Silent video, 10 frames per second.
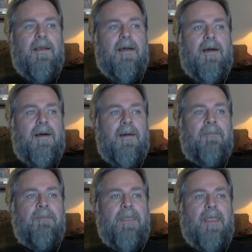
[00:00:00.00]

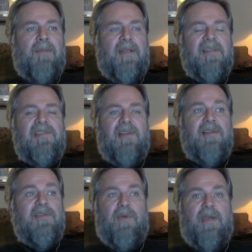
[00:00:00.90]
But it
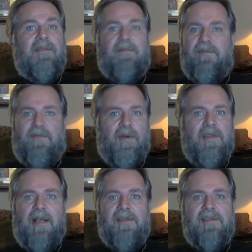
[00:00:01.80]
starts with
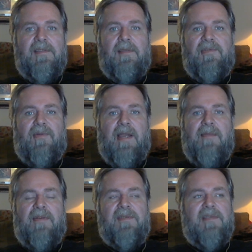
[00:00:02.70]
4,000
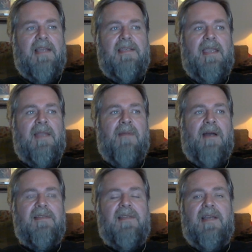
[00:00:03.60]
subscribers. I can't
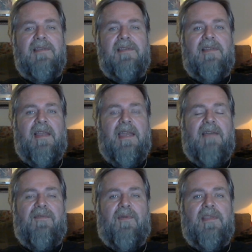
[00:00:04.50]
monetize until I
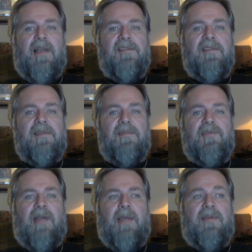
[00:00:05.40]
have 4,000
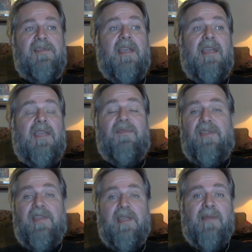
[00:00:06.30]
subscribers. If you
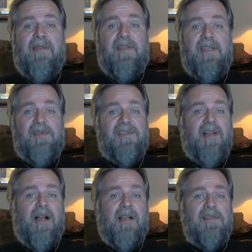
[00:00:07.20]
think my video
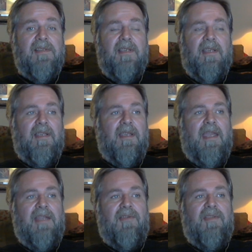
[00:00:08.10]
sucks
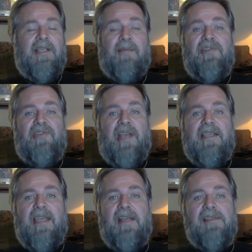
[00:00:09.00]
and you think I'm a
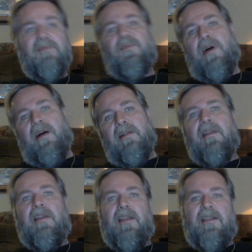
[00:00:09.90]
jackass, well,
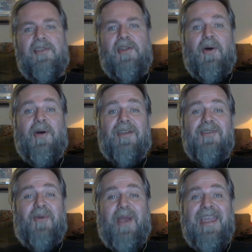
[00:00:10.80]
you know,
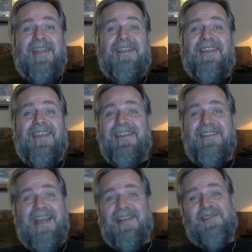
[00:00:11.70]
great, hit
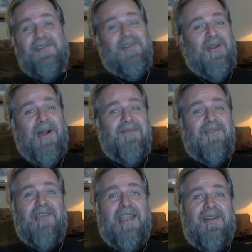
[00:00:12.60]
next, turn off the
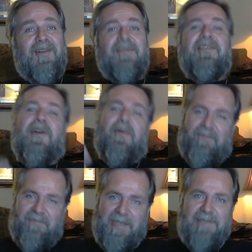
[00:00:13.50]
channel, you know,
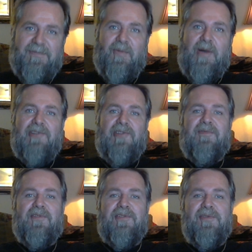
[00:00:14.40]
thanks for watching
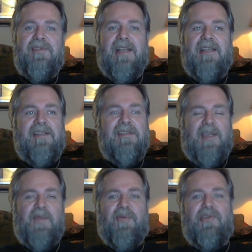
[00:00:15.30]
for 2 seconds, I
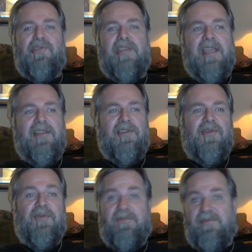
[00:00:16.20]
appreciate
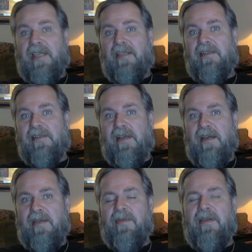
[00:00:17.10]
you taking the
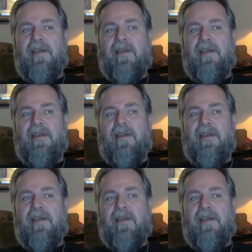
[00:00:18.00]
time.